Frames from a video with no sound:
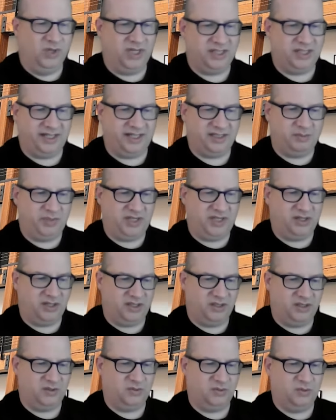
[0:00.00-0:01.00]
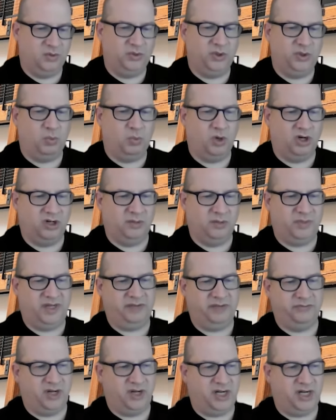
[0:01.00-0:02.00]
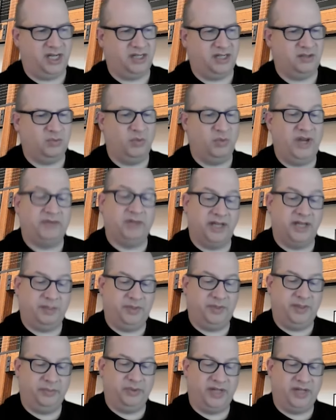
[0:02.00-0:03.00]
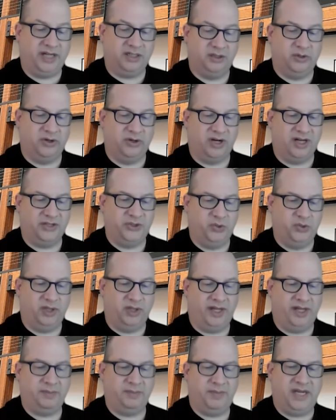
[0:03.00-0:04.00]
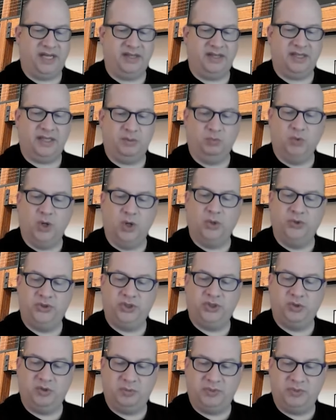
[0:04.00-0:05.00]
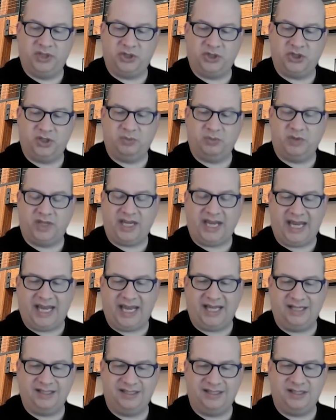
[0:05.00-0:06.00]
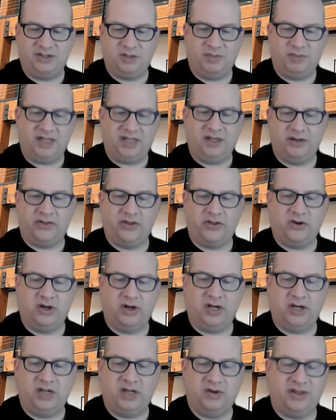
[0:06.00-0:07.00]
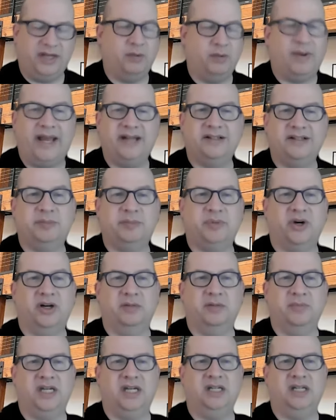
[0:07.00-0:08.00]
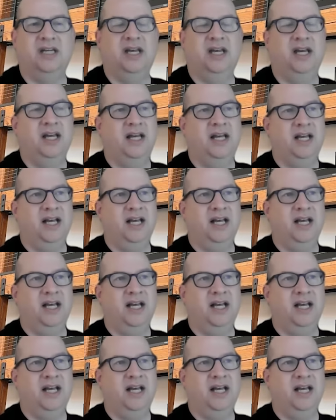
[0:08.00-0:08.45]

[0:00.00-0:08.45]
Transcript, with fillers: what it's like to be on the worker bee front end. We have a lot of people at Clorox who were like me, that rose to a position where they had decision-making authority or they ran a department,